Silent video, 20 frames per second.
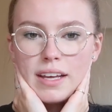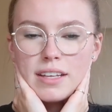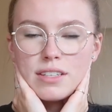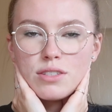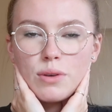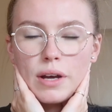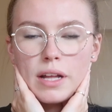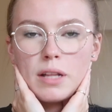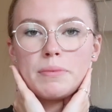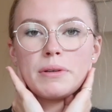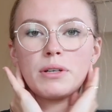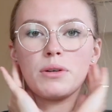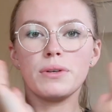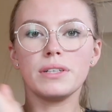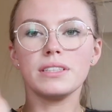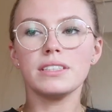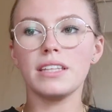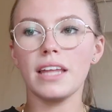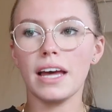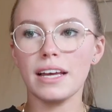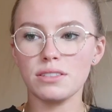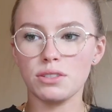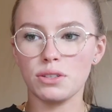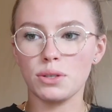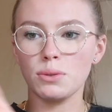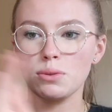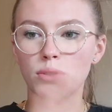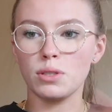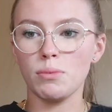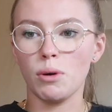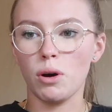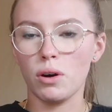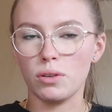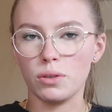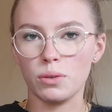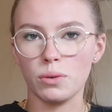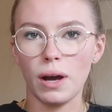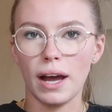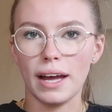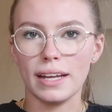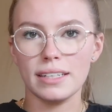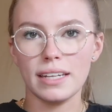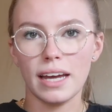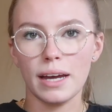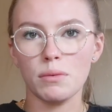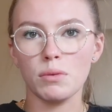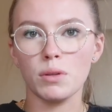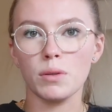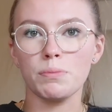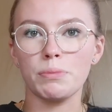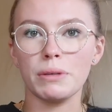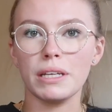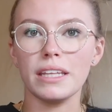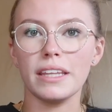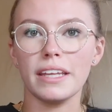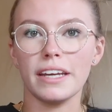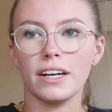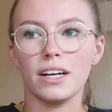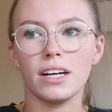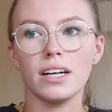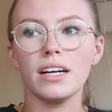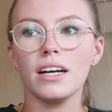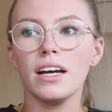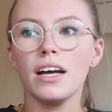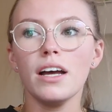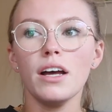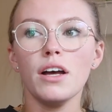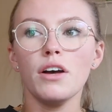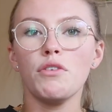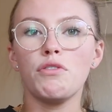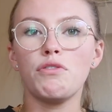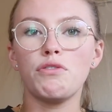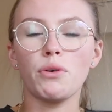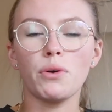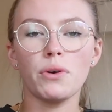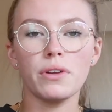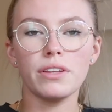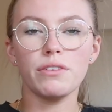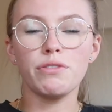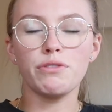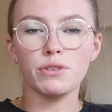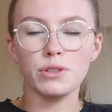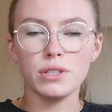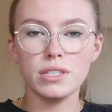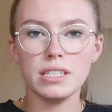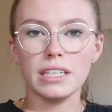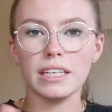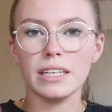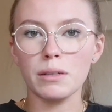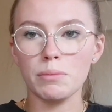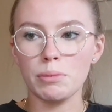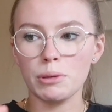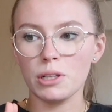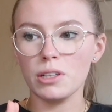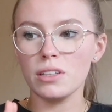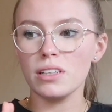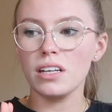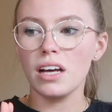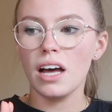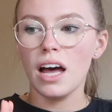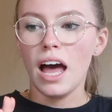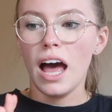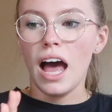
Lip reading: So I'll be going to that school tomorrow and I will be there for the foreseeable.